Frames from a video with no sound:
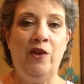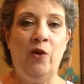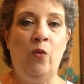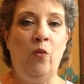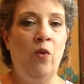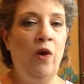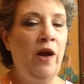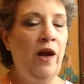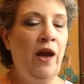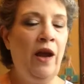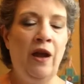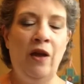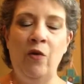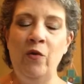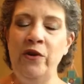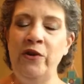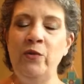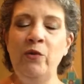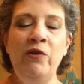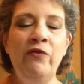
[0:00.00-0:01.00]
The one I
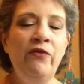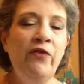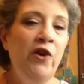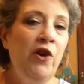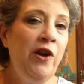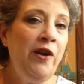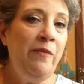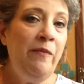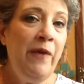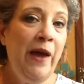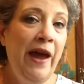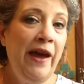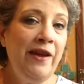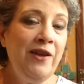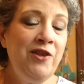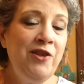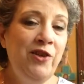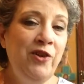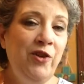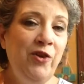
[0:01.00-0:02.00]
always referred it
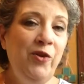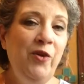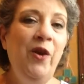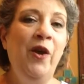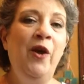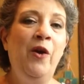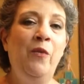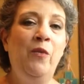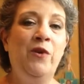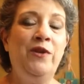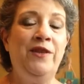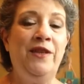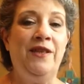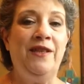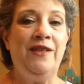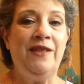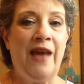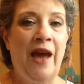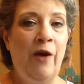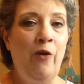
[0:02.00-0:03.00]
back to was the
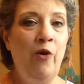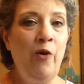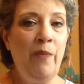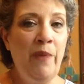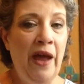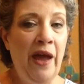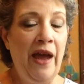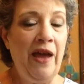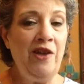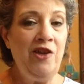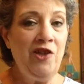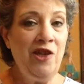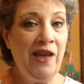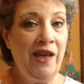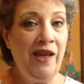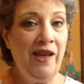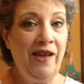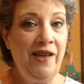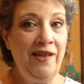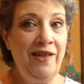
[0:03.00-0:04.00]
Sour Patch
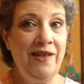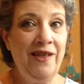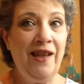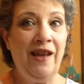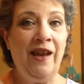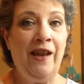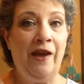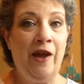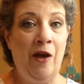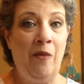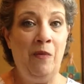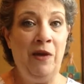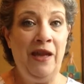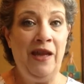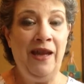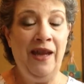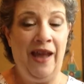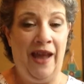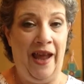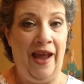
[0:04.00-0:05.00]
Kids gummy
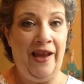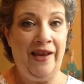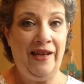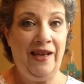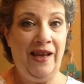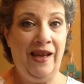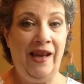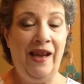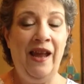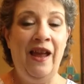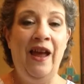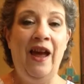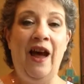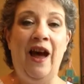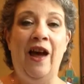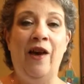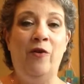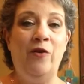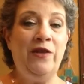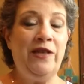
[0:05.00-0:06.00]
candy.
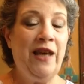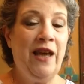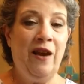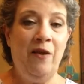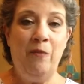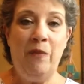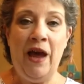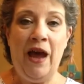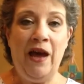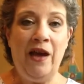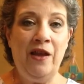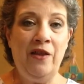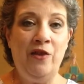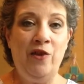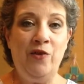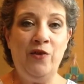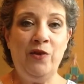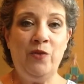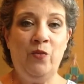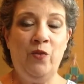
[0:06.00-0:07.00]
I always had a bag of
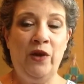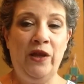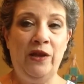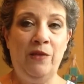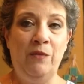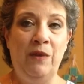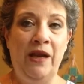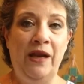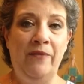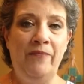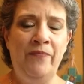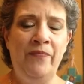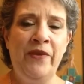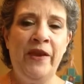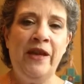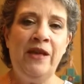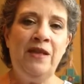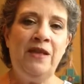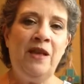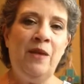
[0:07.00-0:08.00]
those with me.
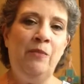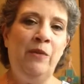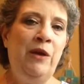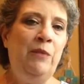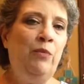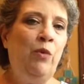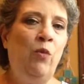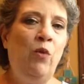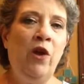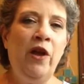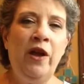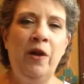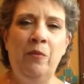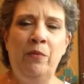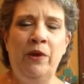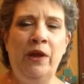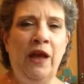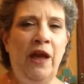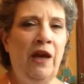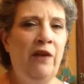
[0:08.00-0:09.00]
Some people will
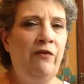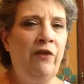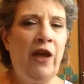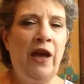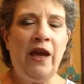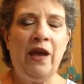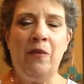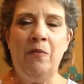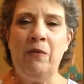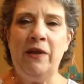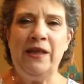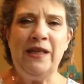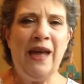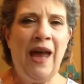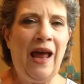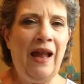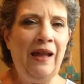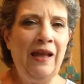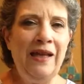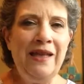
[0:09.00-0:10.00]
complain of like a
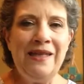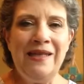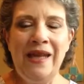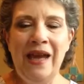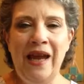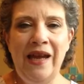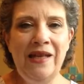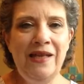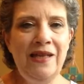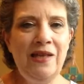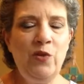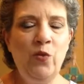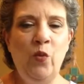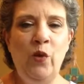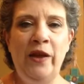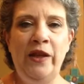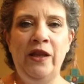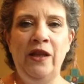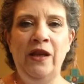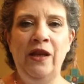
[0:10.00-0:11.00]
metallic taste
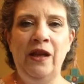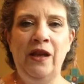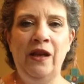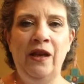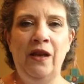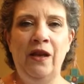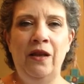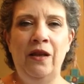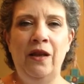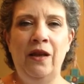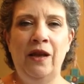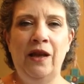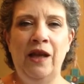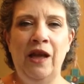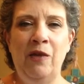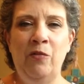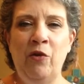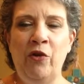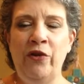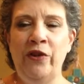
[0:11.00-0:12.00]
when the
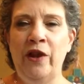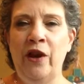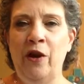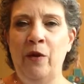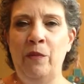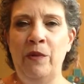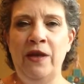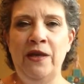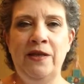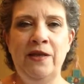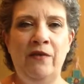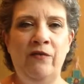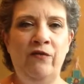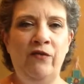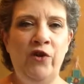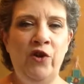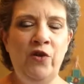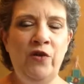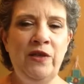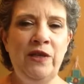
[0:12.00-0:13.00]
chemotherapy is
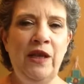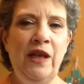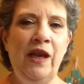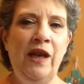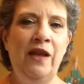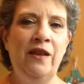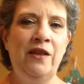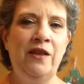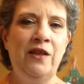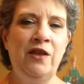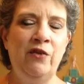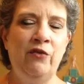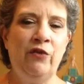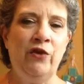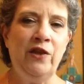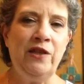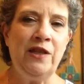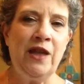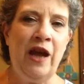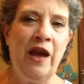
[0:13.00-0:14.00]
infusing and the
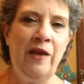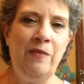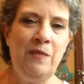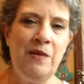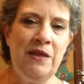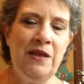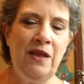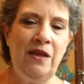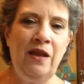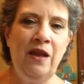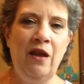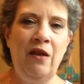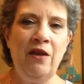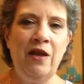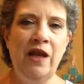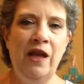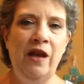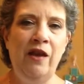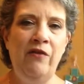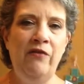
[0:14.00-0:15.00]
different types that they'll
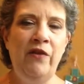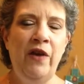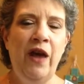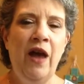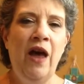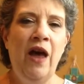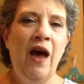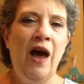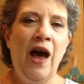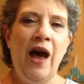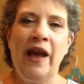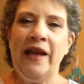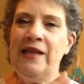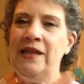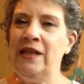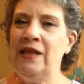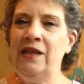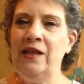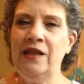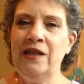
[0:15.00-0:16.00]
give. I
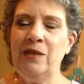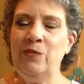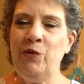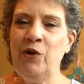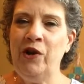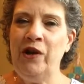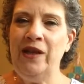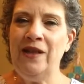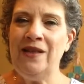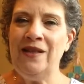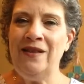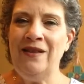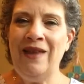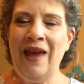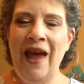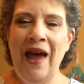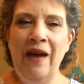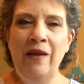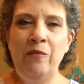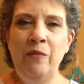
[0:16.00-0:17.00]
didn't experience
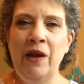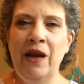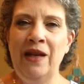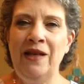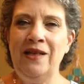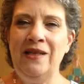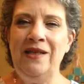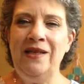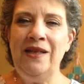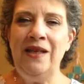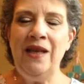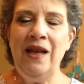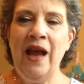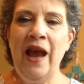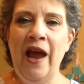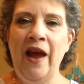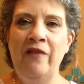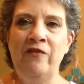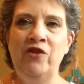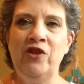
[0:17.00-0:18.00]
that, but I did
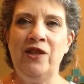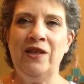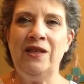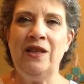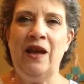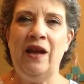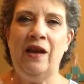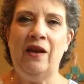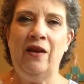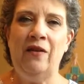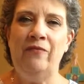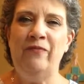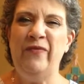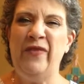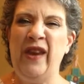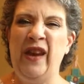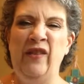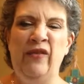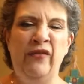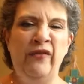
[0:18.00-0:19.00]
have just like
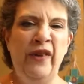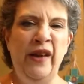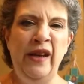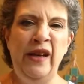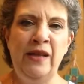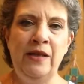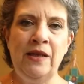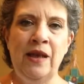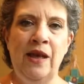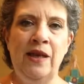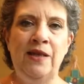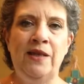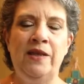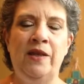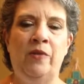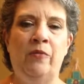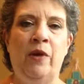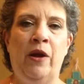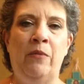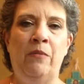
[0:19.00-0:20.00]
a funny taste
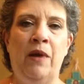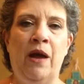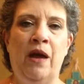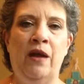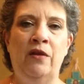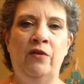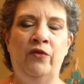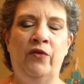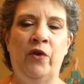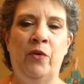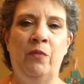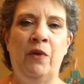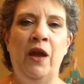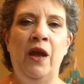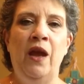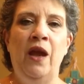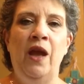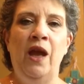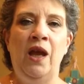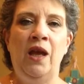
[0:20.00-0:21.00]
in my mouth
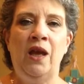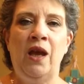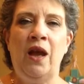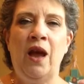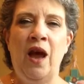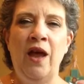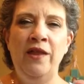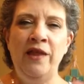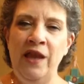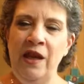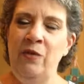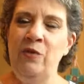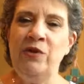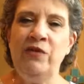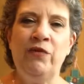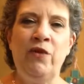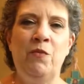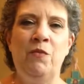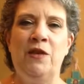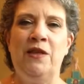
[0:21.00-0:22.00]
I think it was
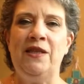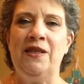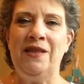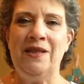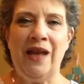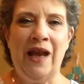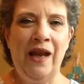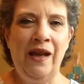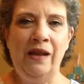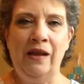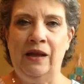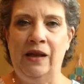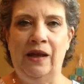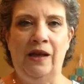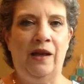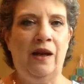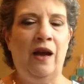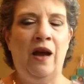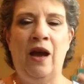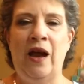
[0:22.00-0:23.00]
from the
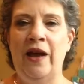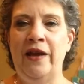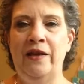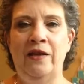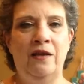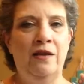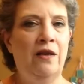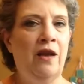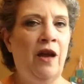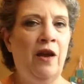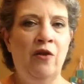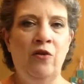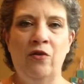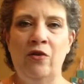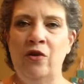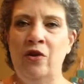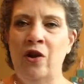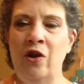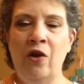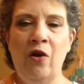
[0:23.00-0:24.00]
saline. I
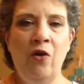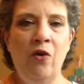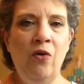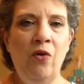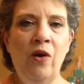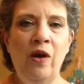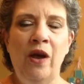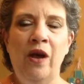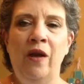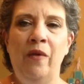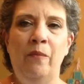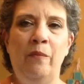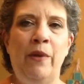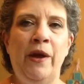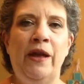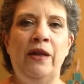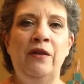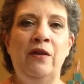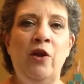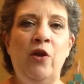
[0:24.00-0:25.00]
don't know,
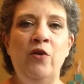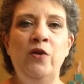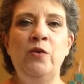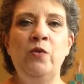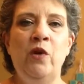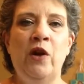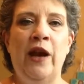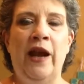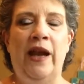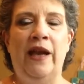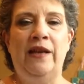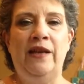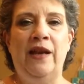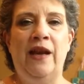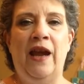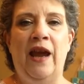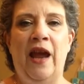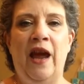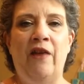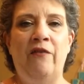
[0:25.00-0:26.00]
but those were handy
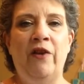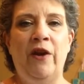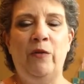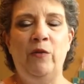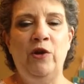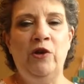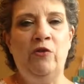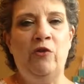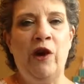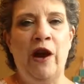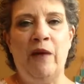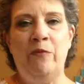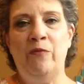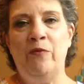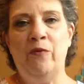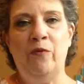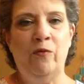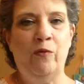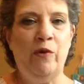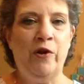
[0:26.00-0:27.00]
to have. I would grab
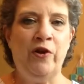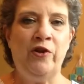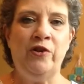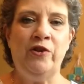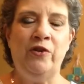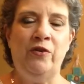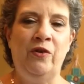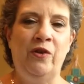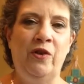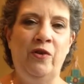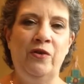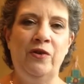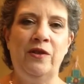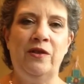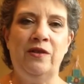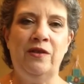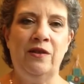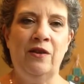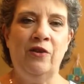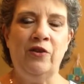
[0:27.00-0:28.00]
one or two of
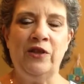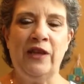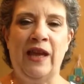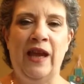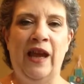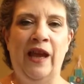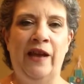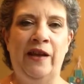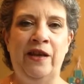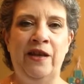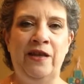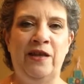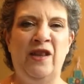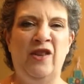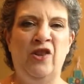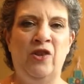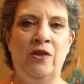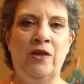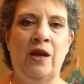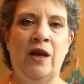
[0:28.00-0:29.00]
those candies
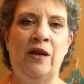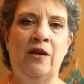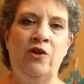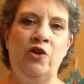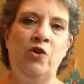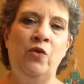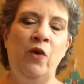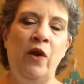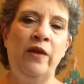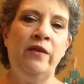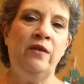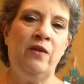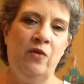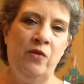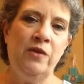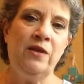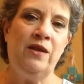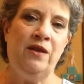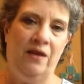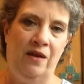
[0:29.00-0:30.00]
and just kind of chew on
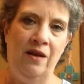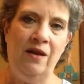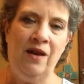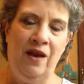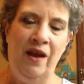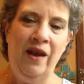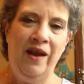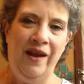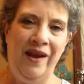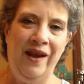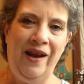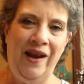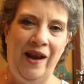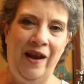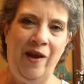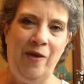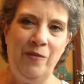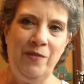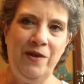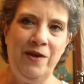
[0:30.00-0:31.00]
those, and it
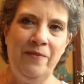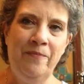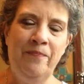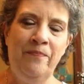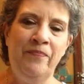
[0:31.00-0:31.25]
helped.